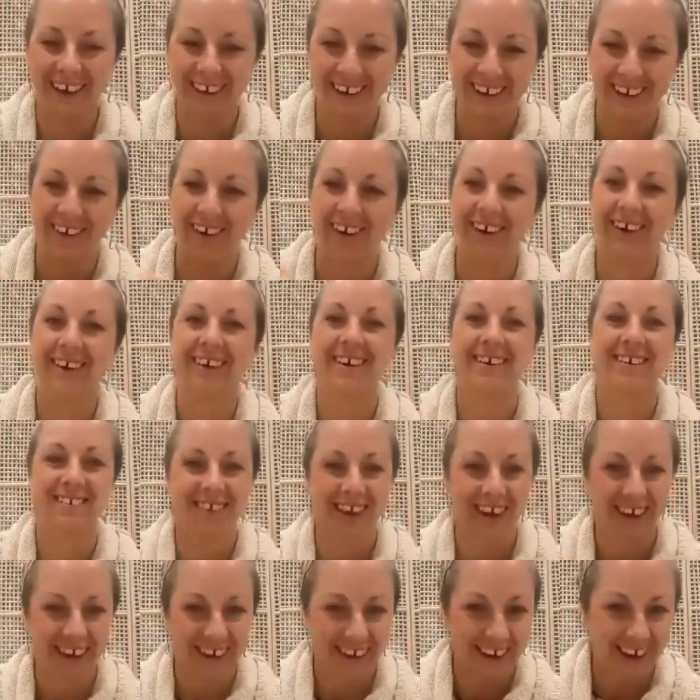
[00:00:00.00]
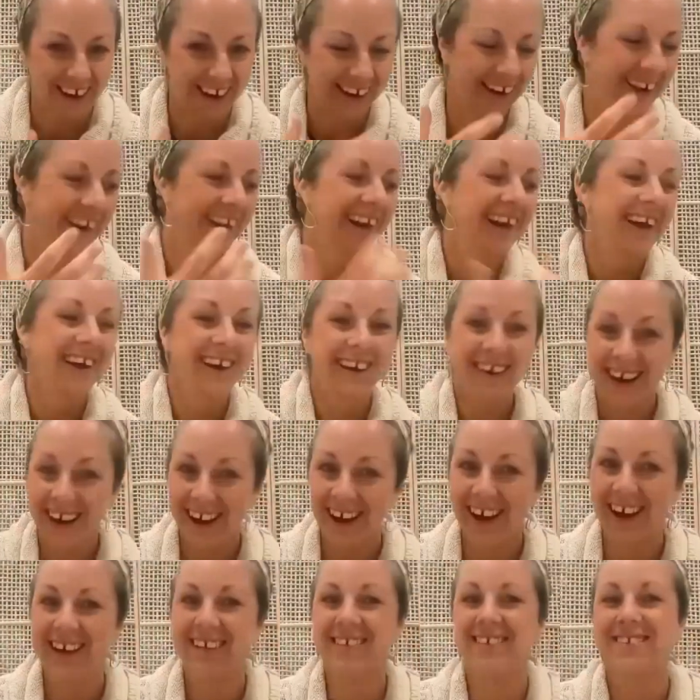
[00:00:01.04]
you know, because I get
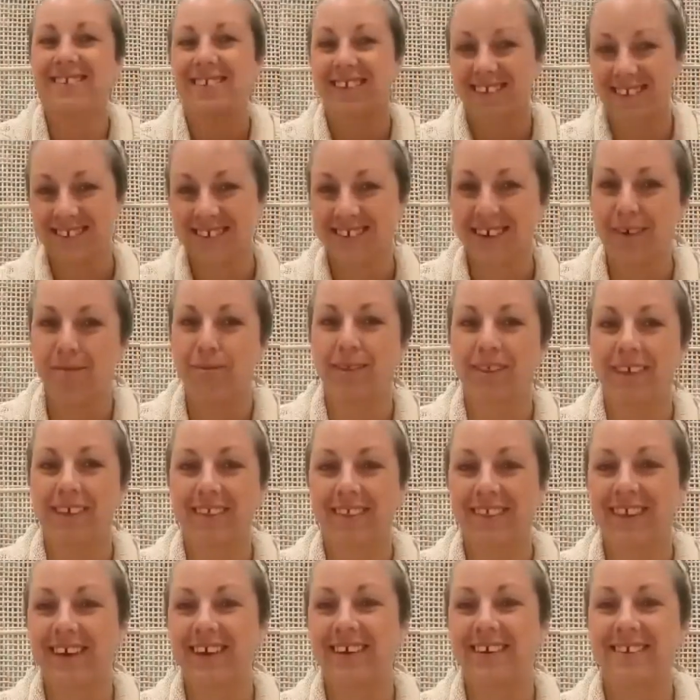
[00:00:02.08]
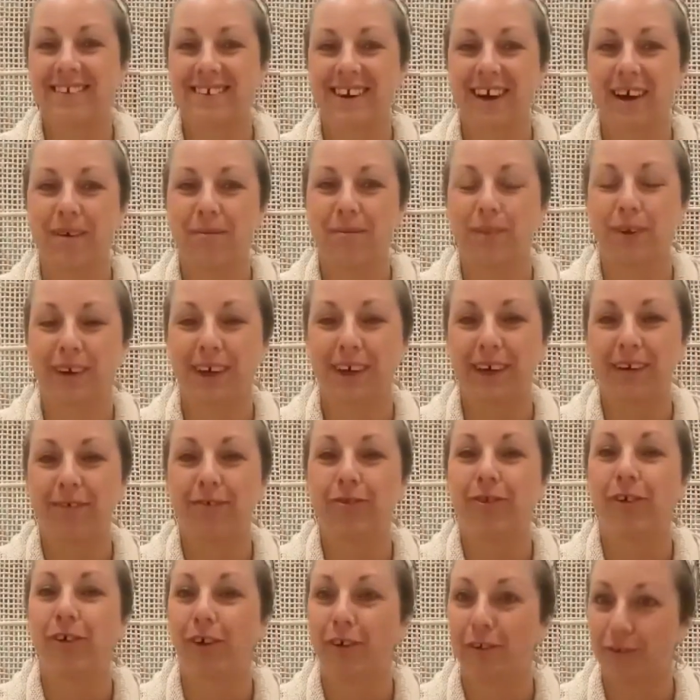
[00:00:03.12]
some of the things that I'm looking
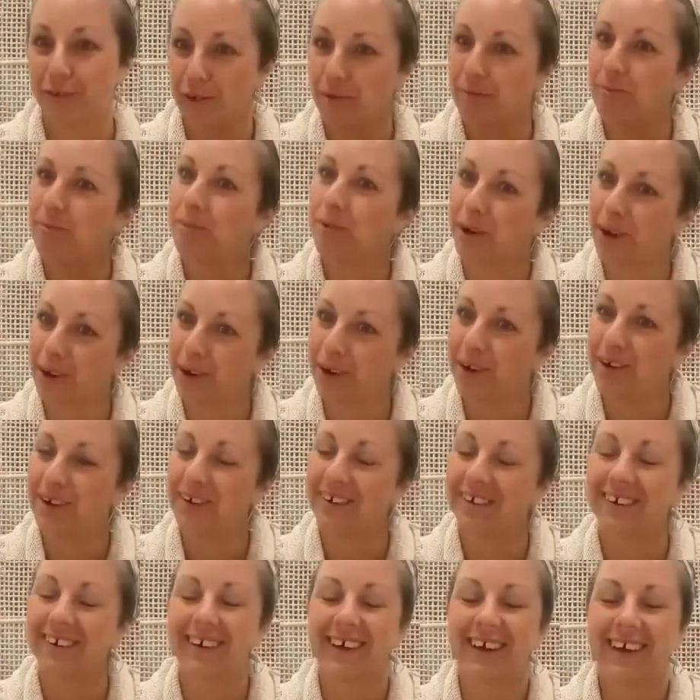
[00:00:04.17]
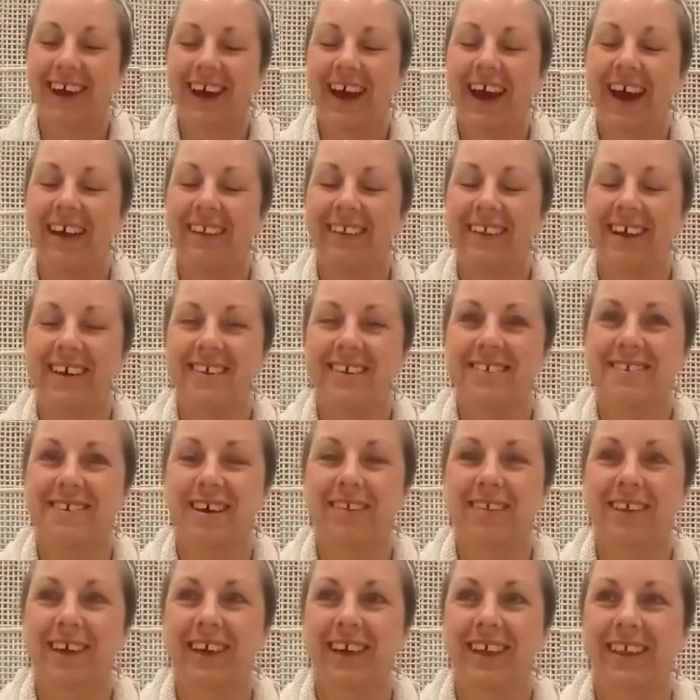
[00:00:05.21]
for from burdock. And that's
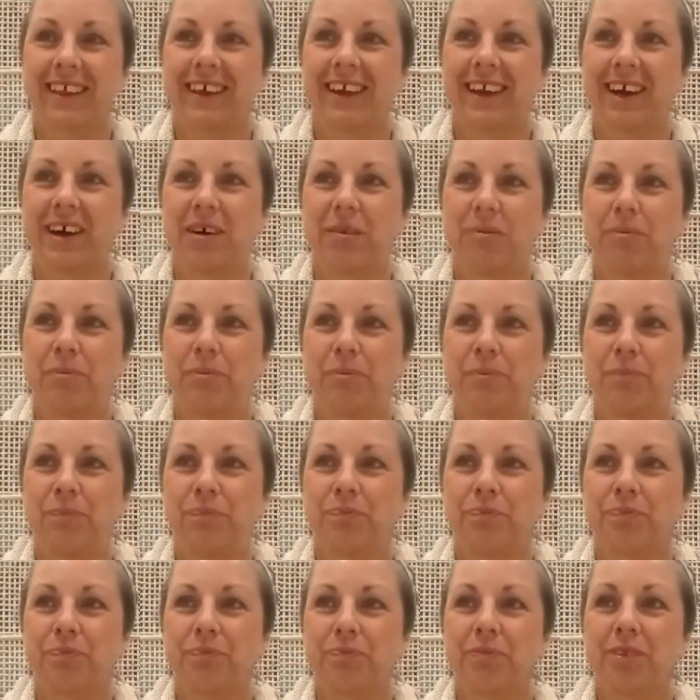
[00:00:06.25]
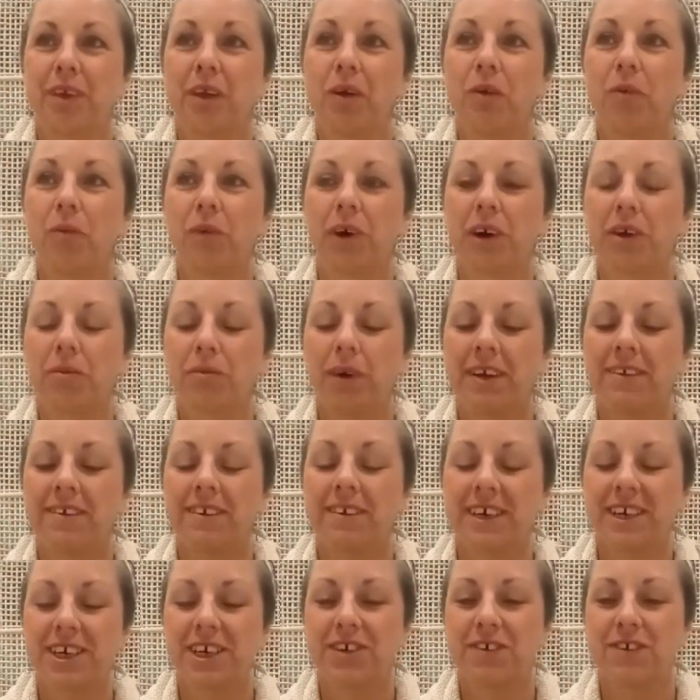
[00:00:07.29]
something that one of my
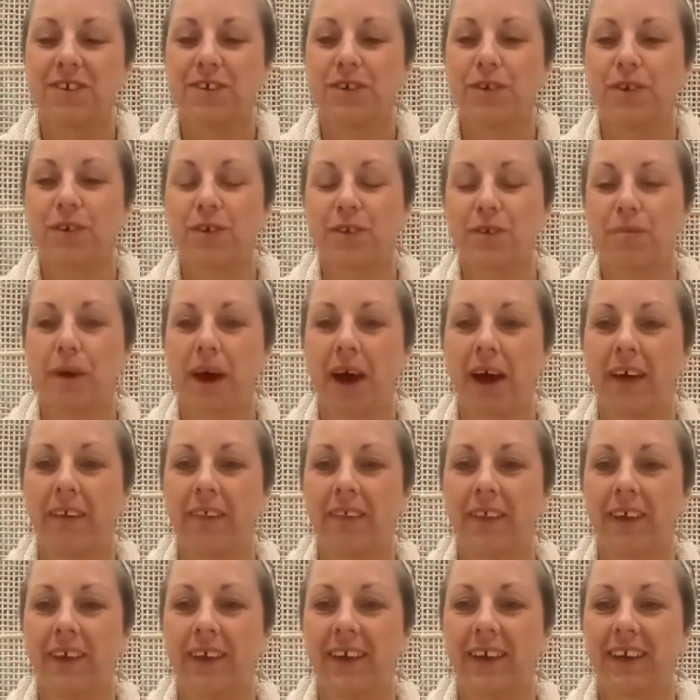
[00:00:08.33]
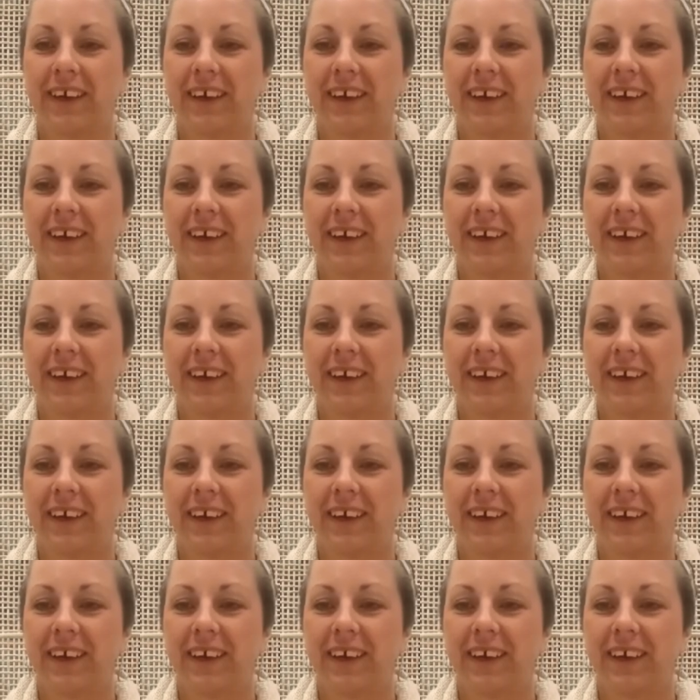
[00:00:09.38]
teachers talks about, that